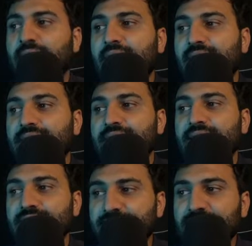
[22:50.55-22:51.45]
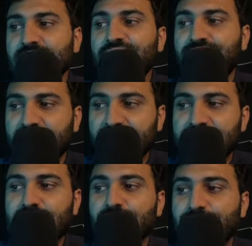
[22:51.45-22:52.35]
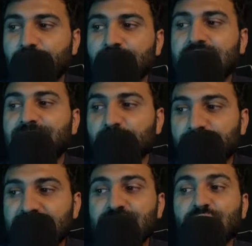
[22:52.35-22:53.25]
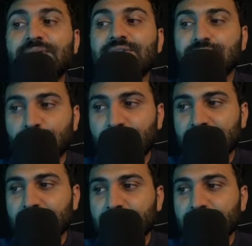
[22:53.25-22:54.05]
and it will wait for the promise to be resolved.